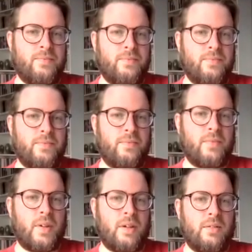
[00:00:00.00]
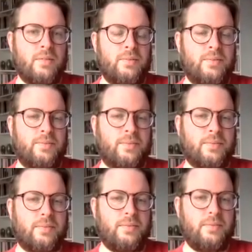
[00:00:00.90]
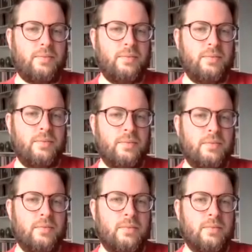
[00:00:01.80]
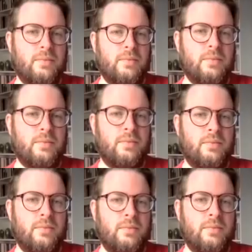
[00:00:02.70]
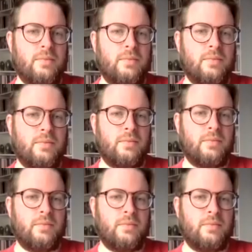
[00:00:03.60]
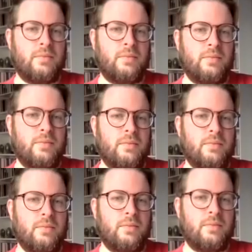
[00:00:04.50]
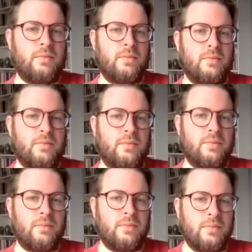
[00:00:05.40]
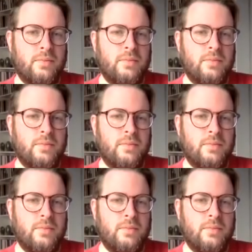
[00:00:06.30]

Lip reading: (not speaking)